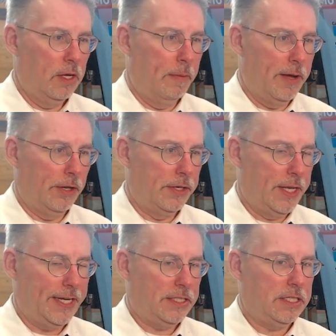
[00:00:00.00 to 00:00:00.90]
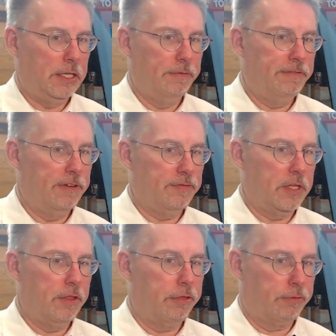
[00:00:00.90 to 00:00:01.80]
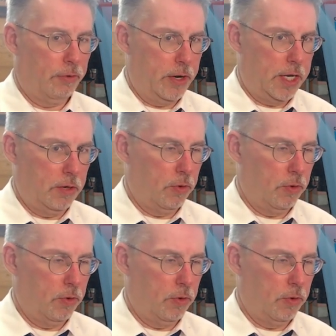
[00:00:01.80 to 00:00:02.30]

about 1953